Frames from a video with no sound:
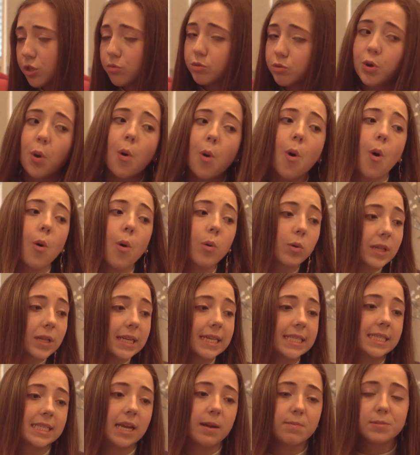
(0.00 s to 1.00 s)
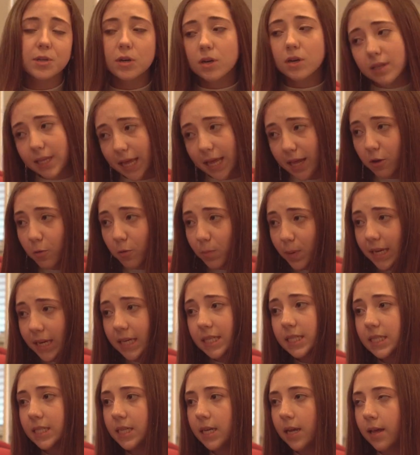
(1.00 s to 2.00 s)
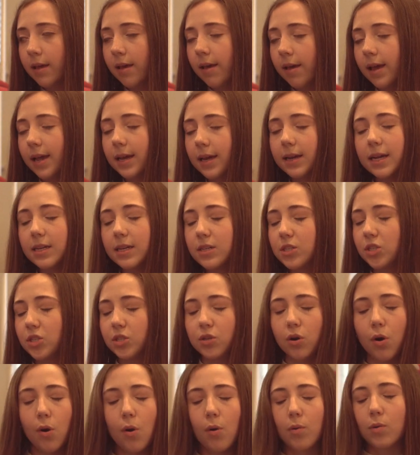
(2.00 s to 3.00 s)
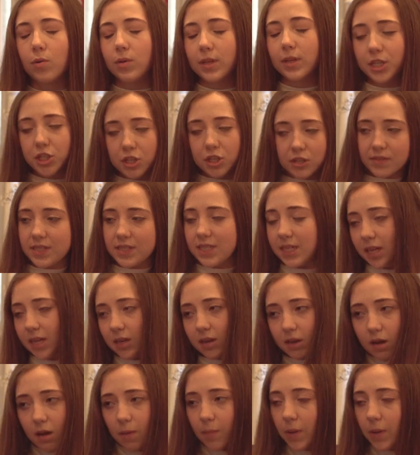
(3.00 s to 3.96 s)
You totally stepped on a Lego piece, and I totally should have seen it